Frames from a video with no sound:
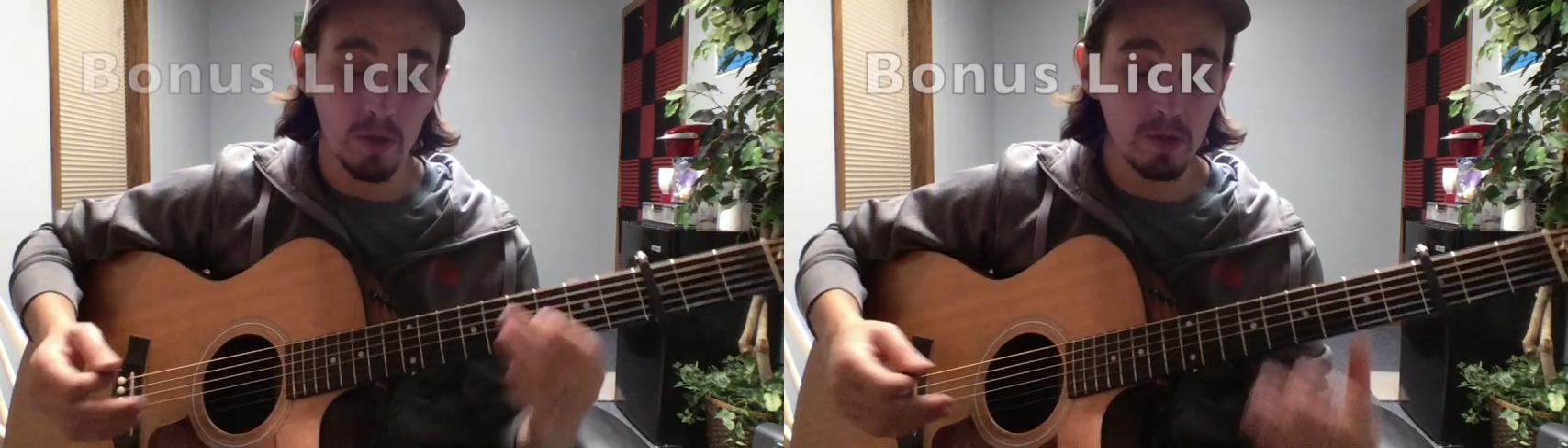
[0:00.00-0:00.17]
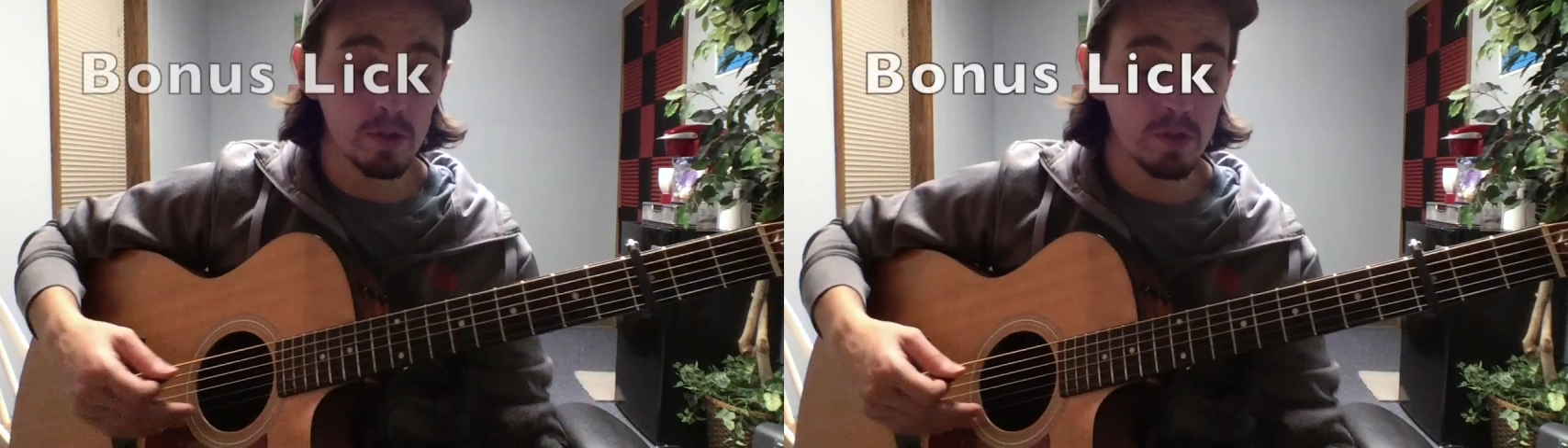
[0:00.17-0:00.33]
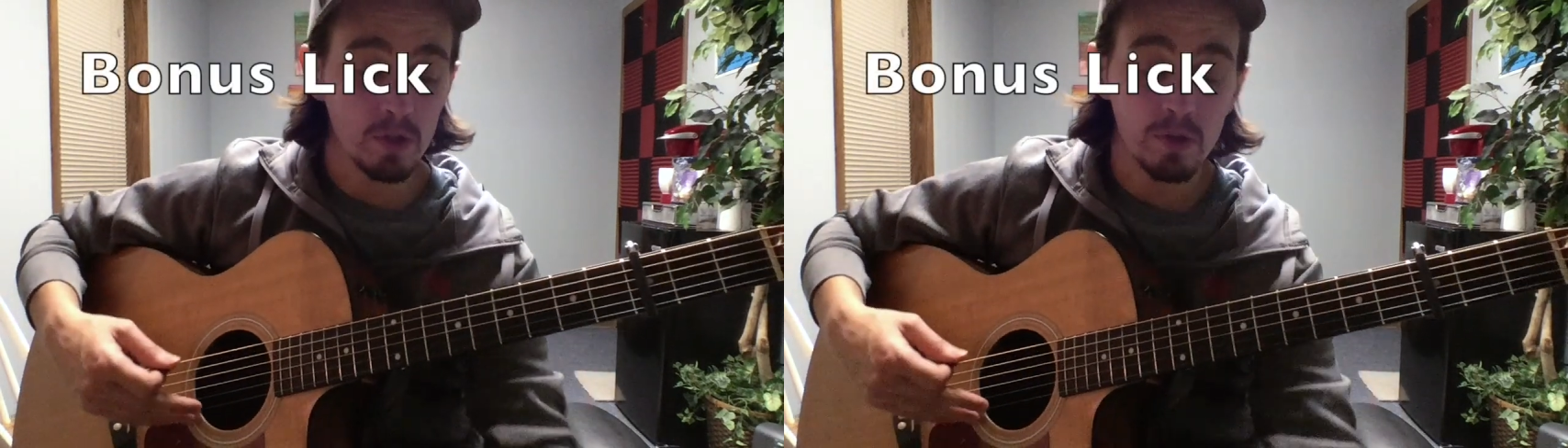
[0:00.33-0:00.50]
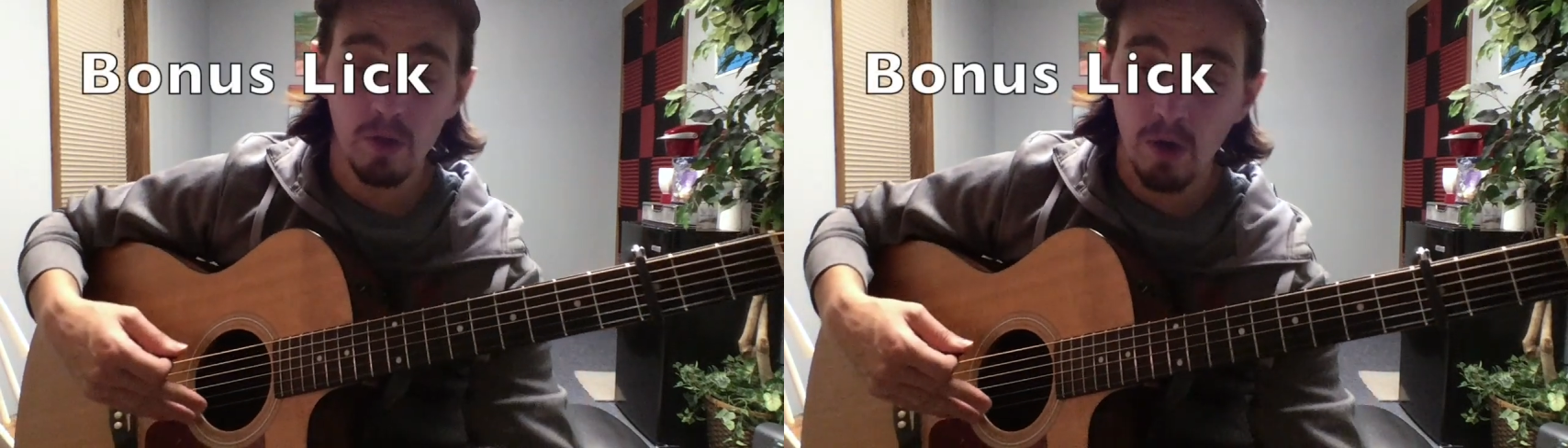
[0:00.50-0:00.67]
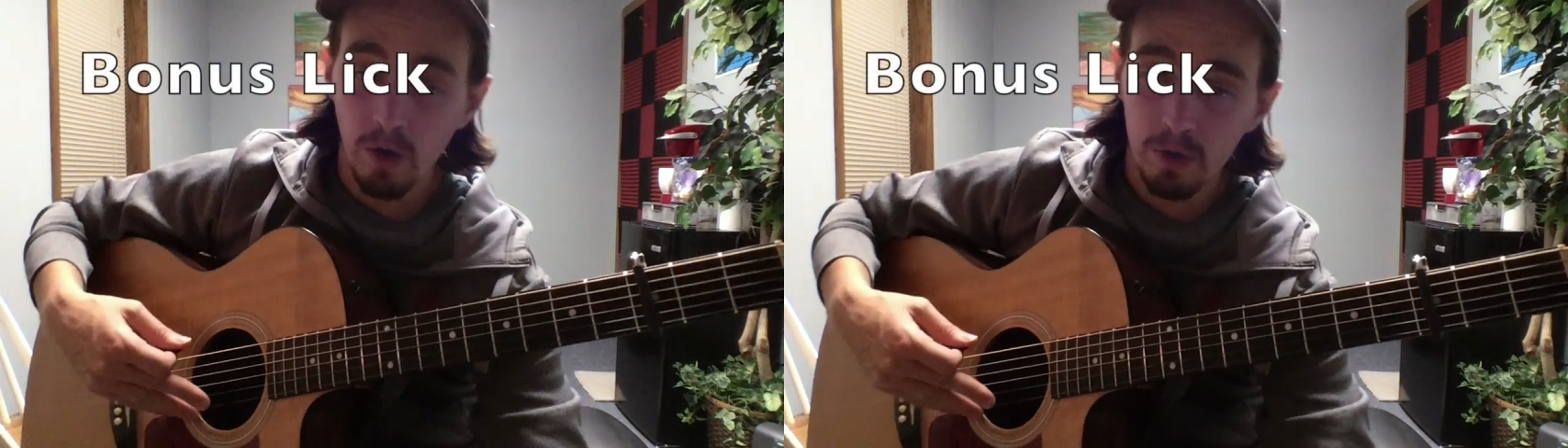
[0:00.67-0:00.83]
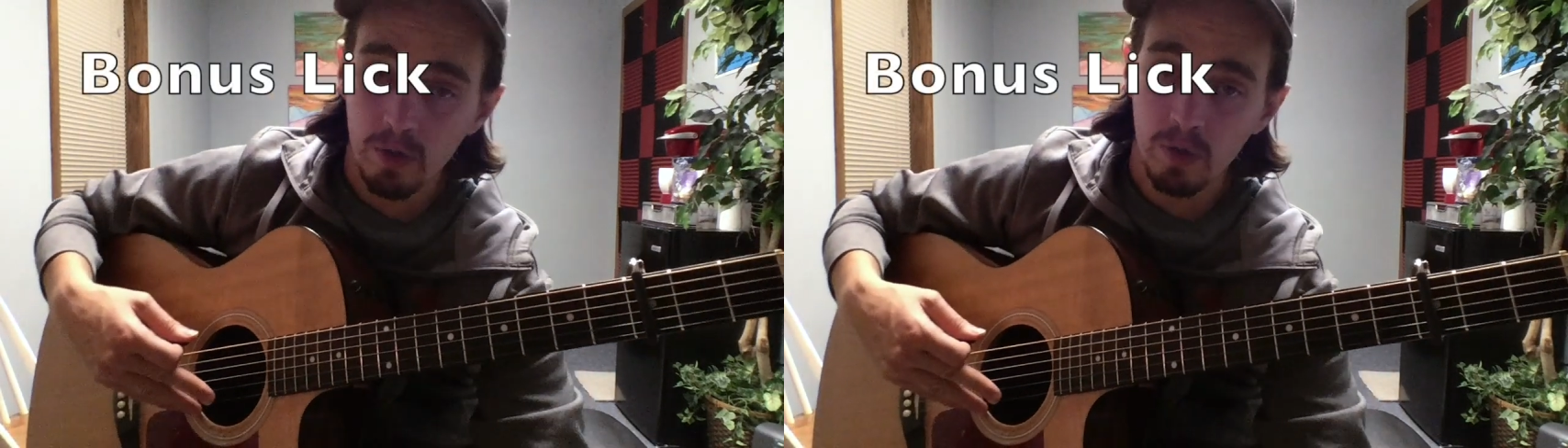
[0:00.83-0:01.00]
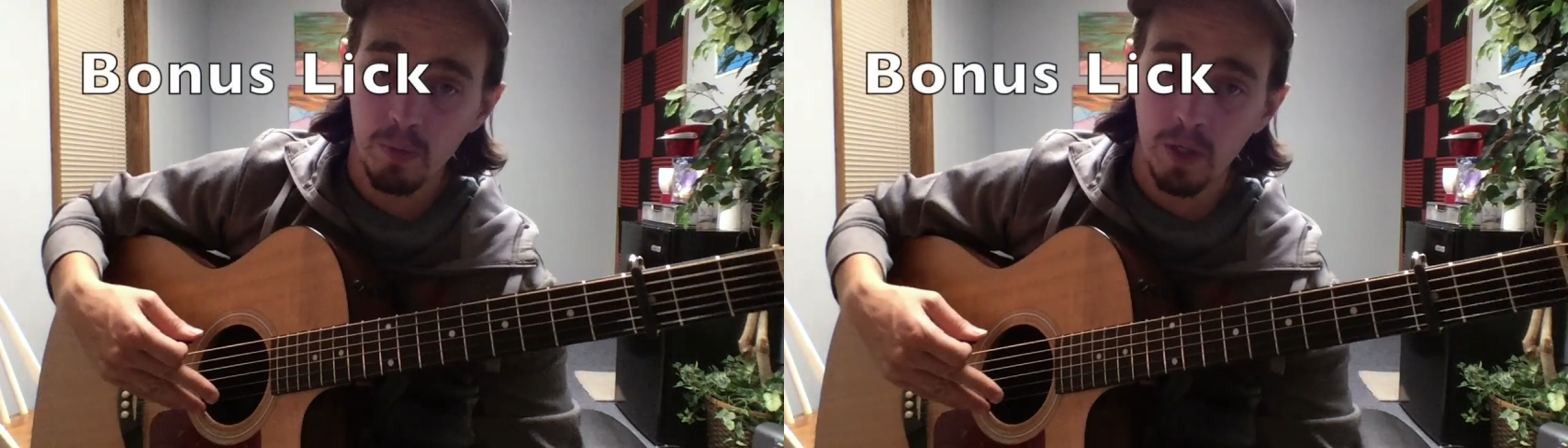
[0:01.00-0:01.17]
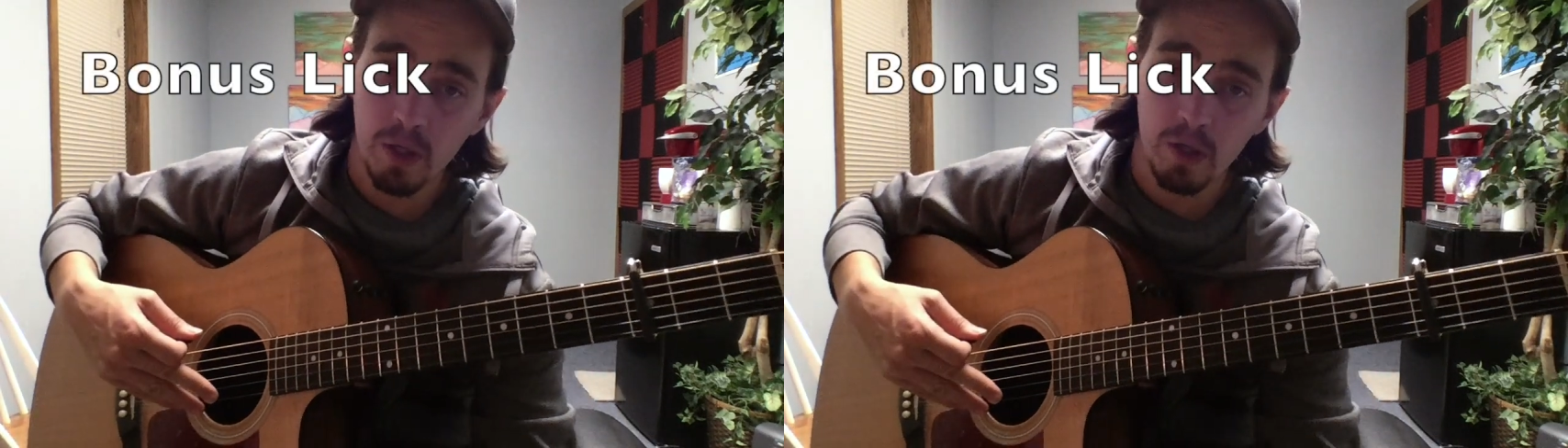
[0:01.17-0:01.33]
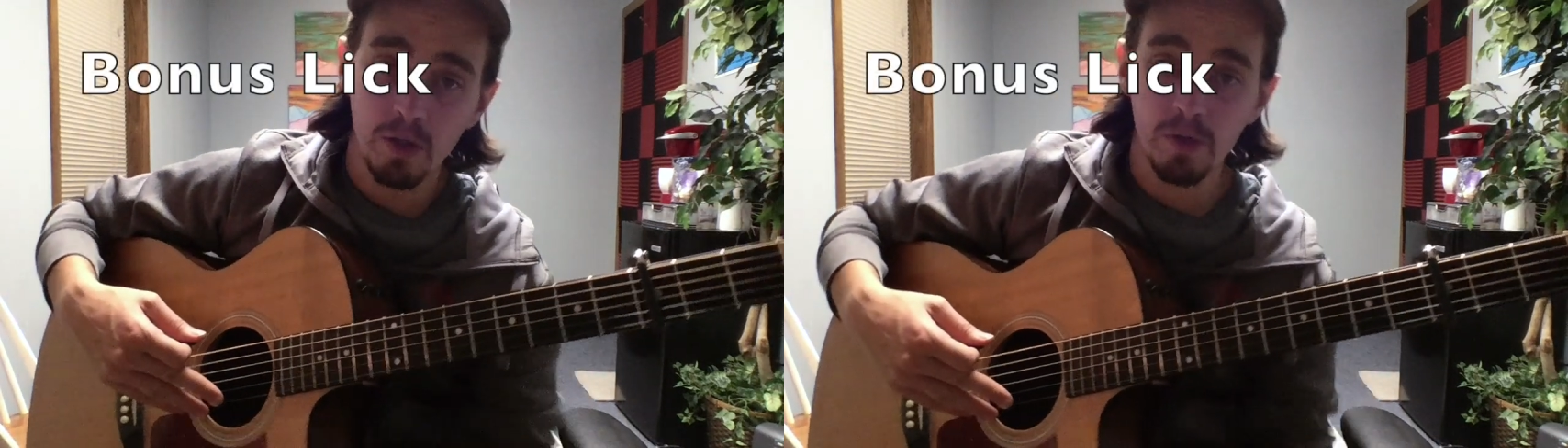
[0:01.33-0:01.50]
this is just an alternate way
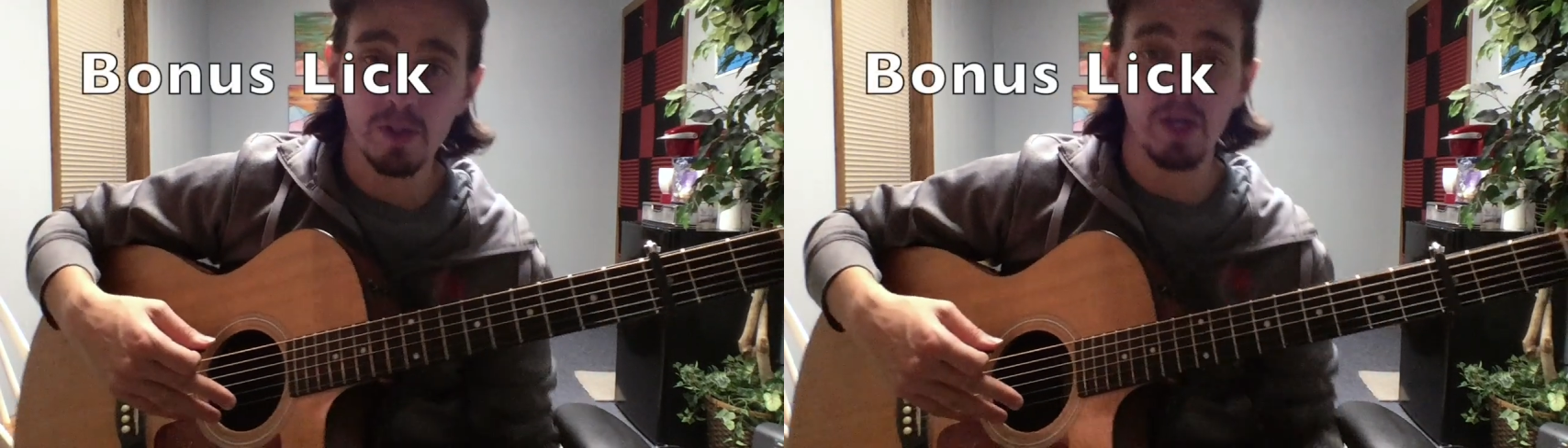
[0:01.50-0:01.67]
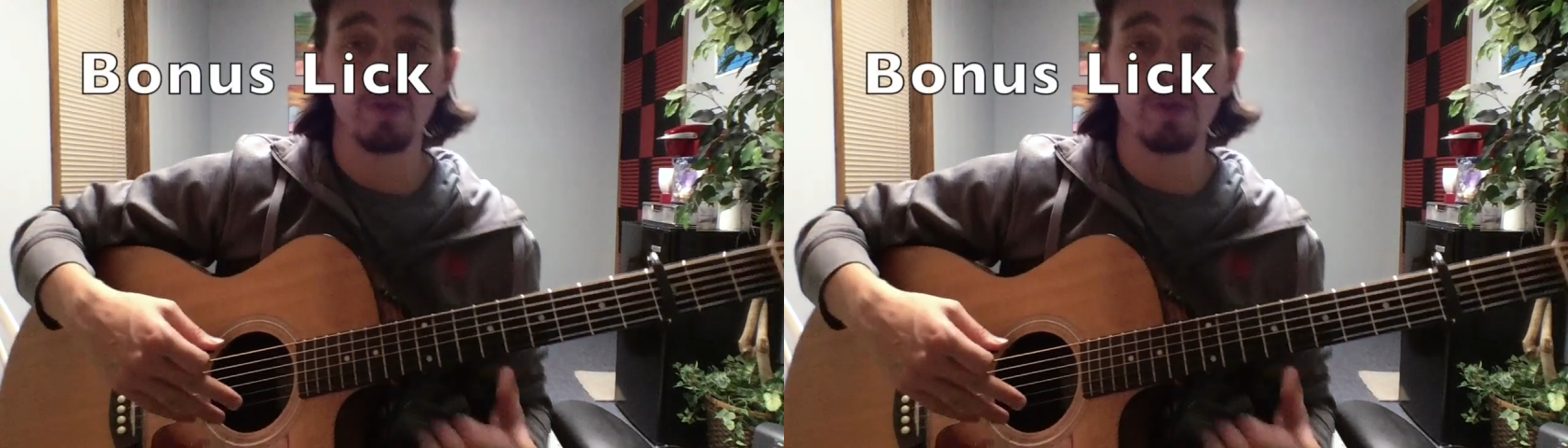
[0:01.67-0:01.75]
to close out the